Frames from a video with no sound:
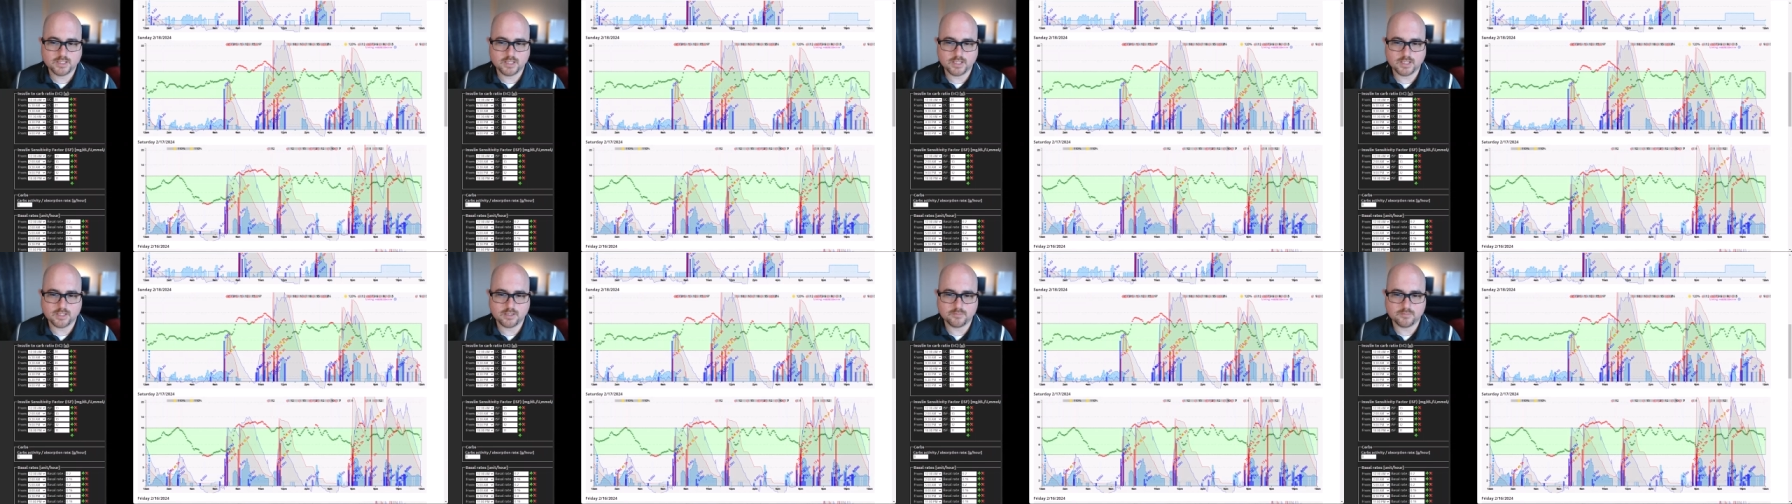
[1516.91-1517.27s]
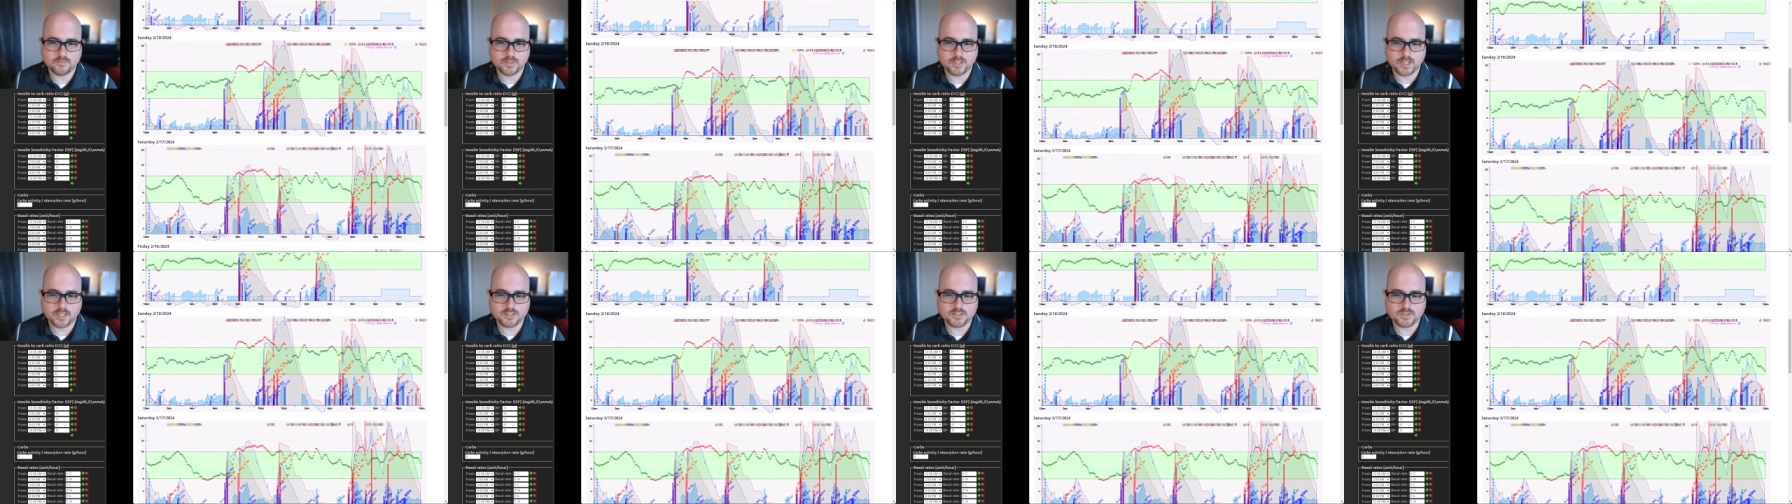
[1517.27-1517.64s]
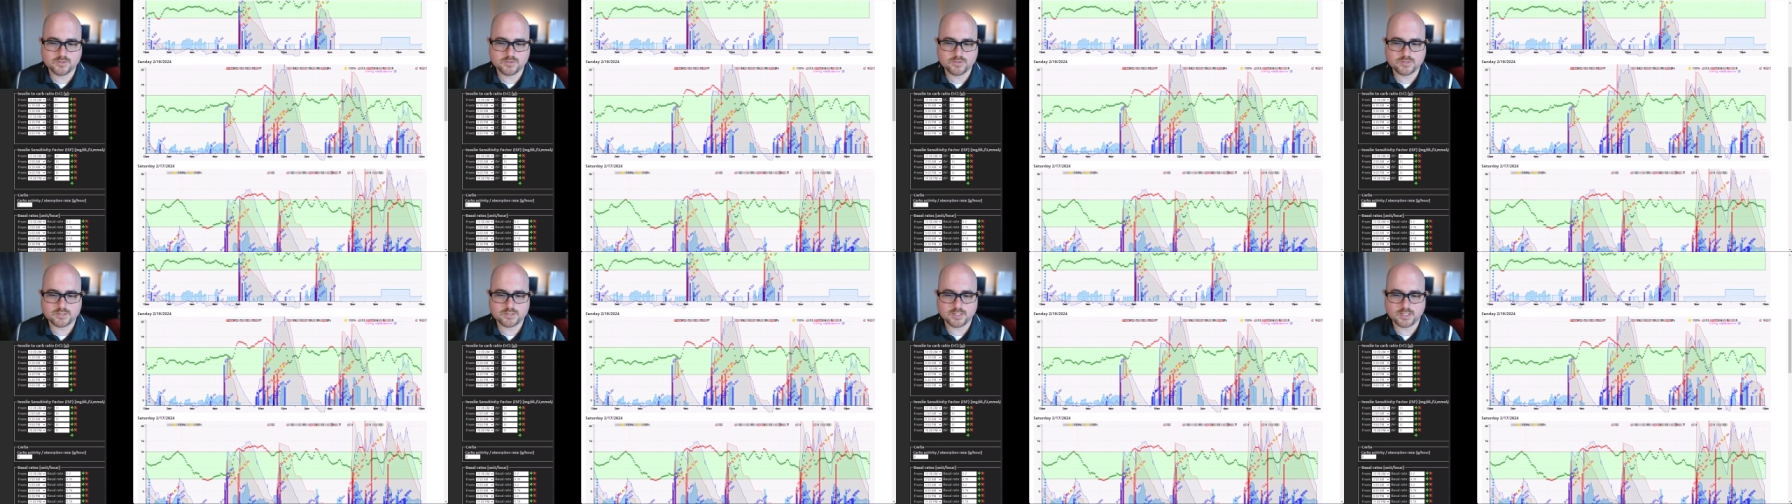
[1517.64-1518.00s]
Um, I
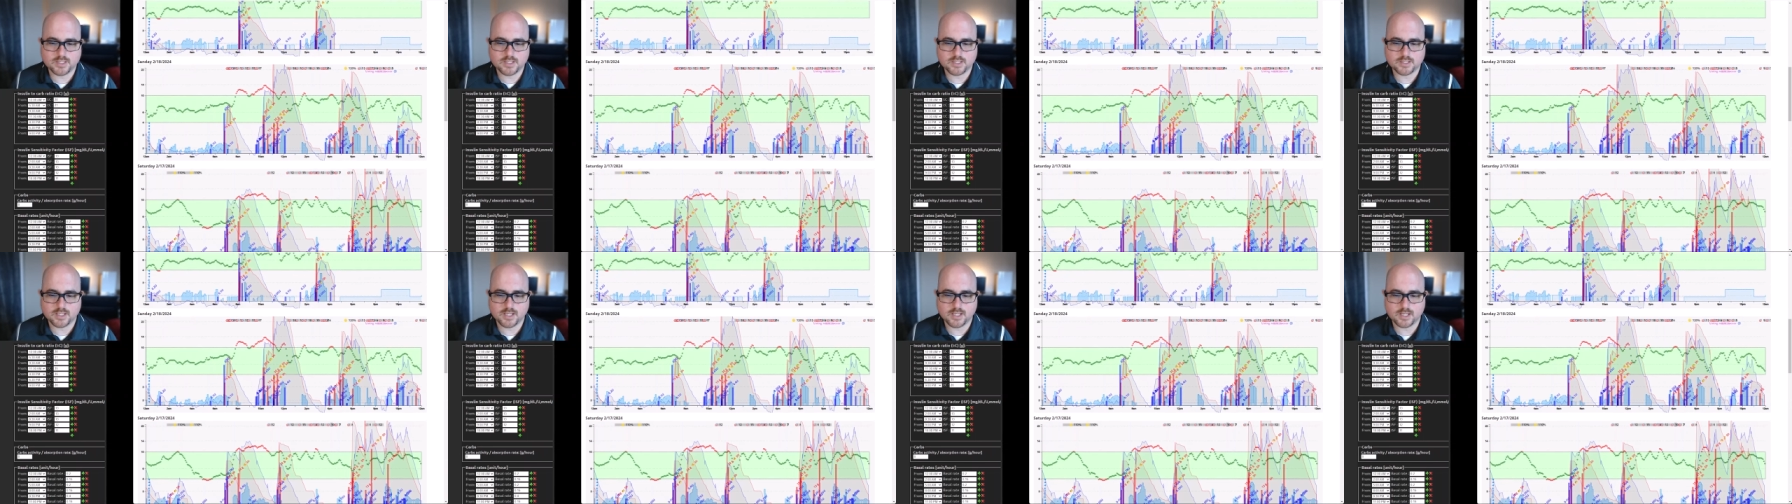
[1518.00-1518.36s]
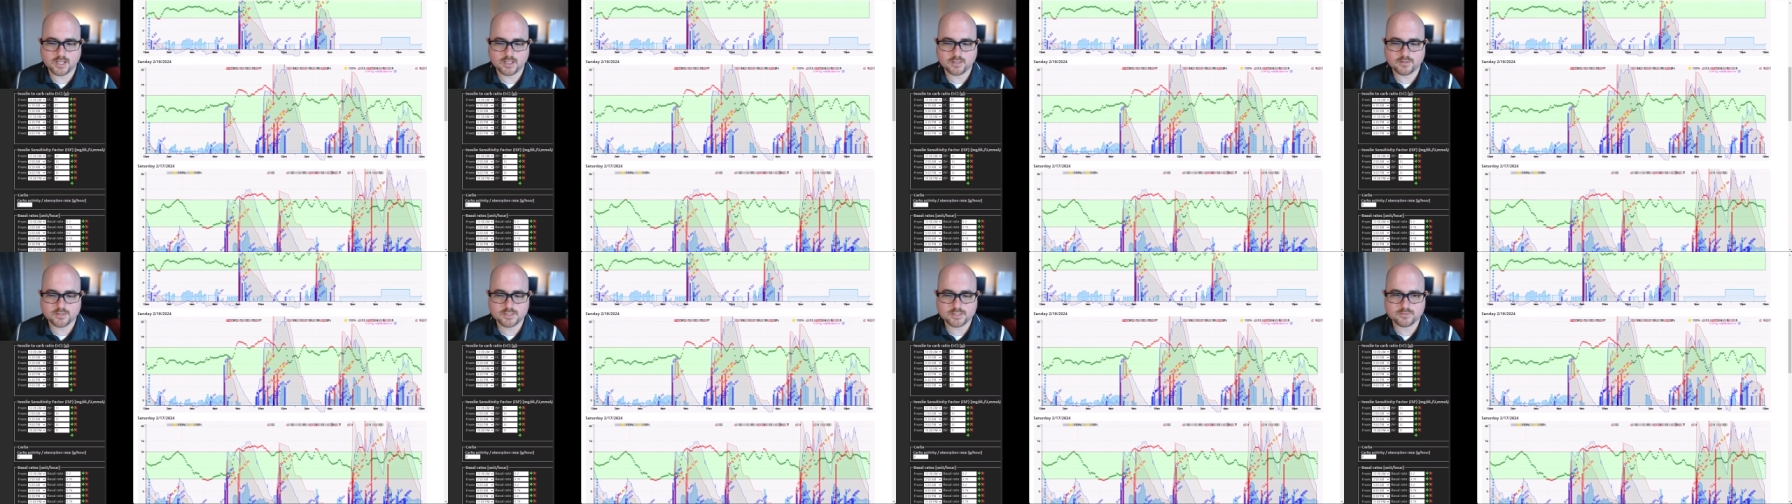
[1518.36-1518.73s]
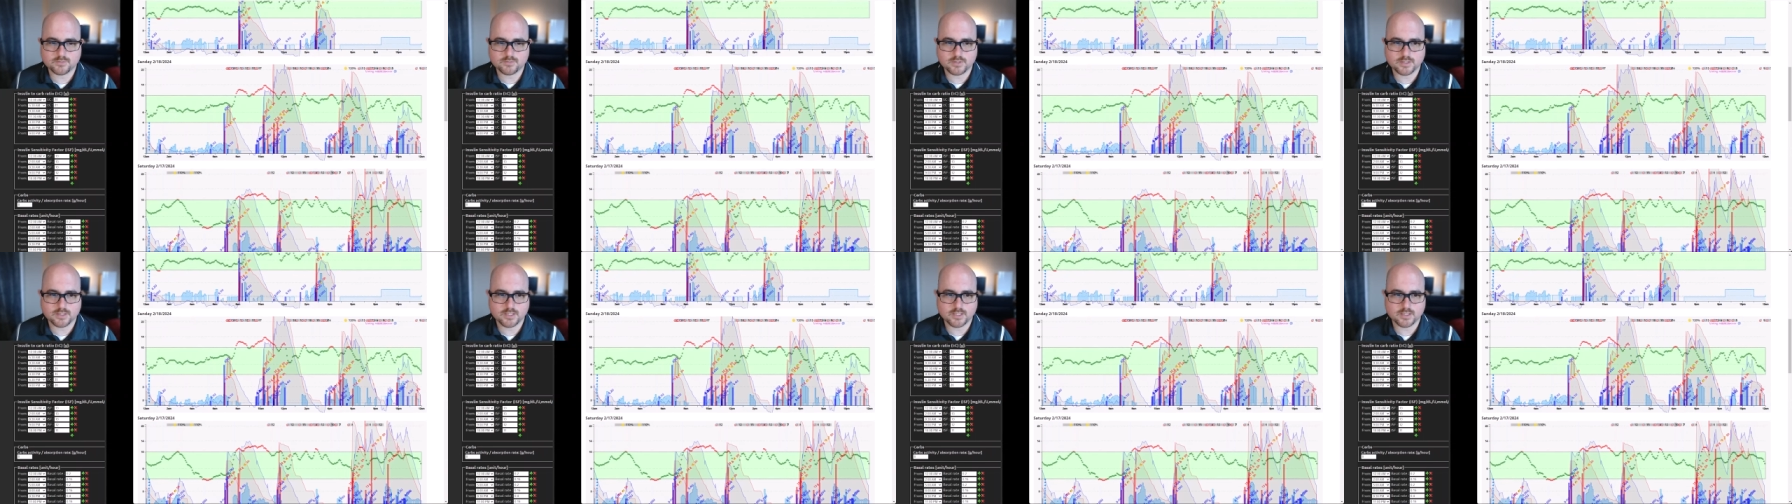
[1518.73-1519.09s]
do see like this
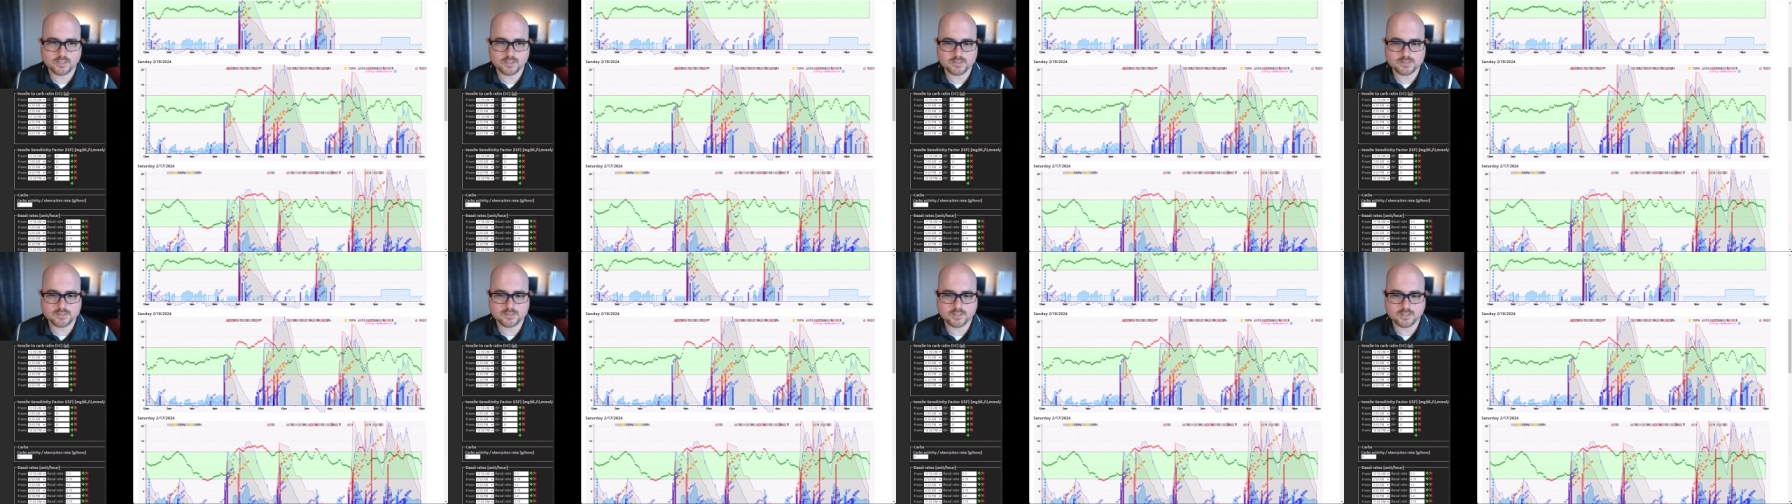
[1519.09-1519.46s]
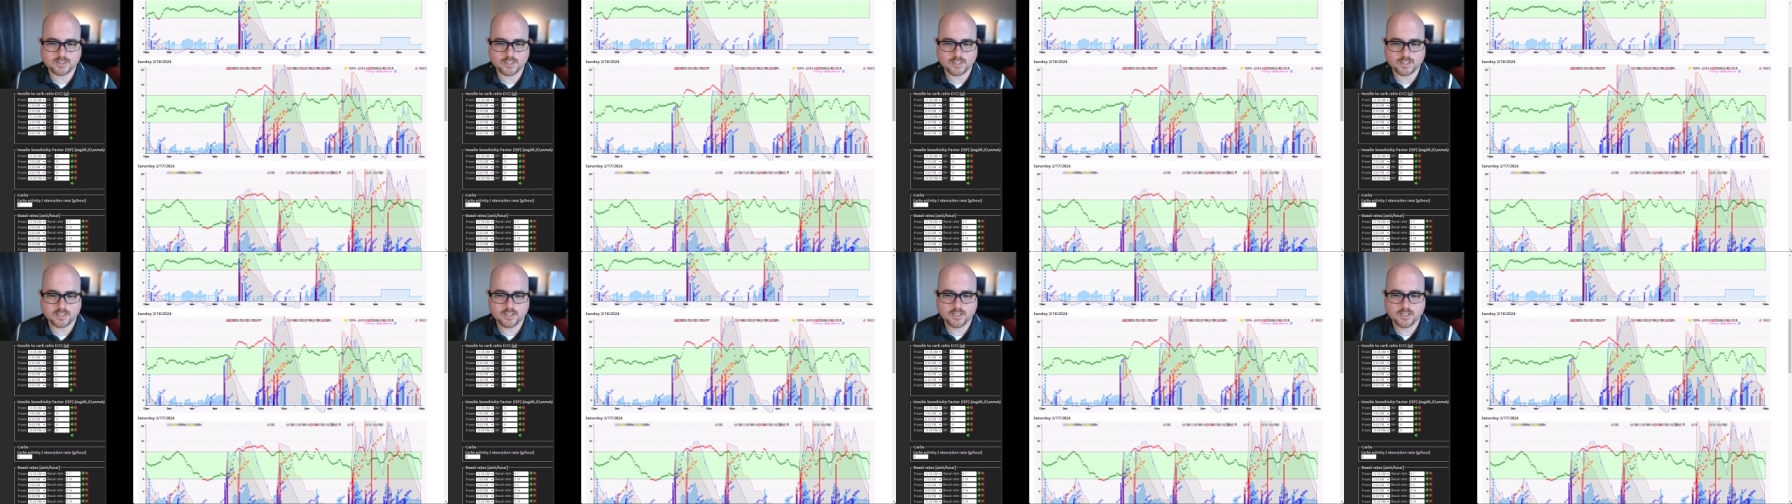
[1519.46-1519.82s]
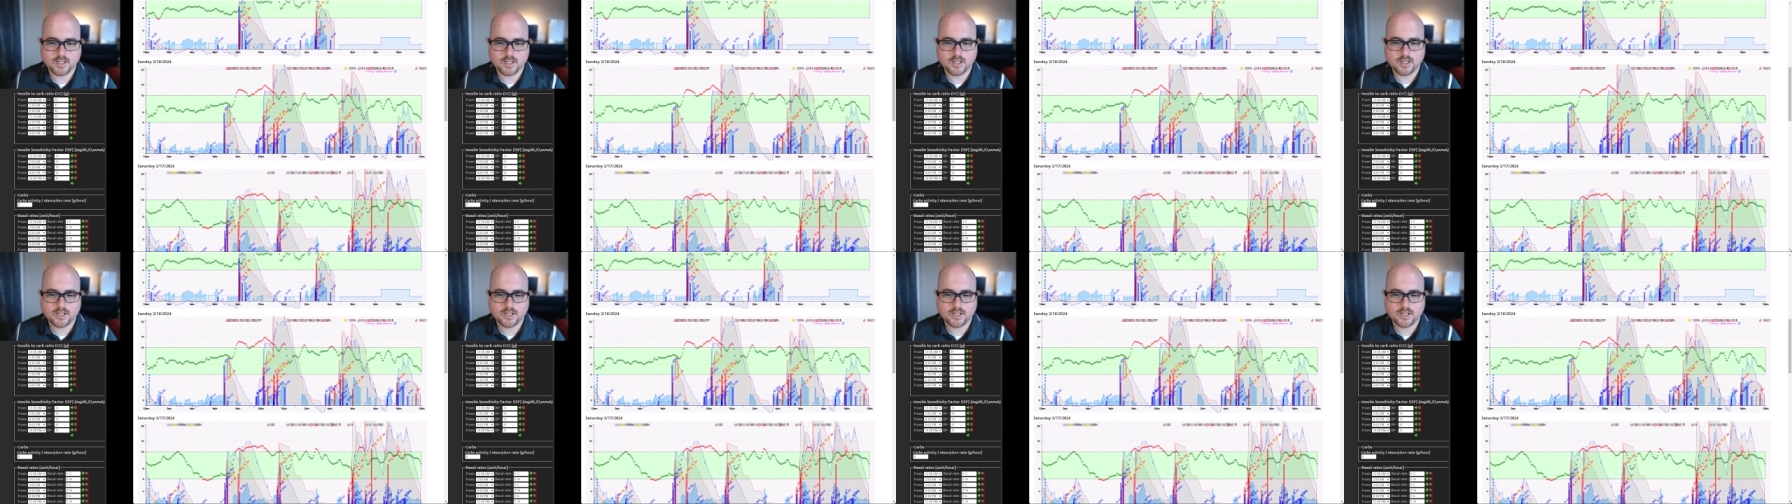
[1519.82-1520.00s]
one here on Sunday.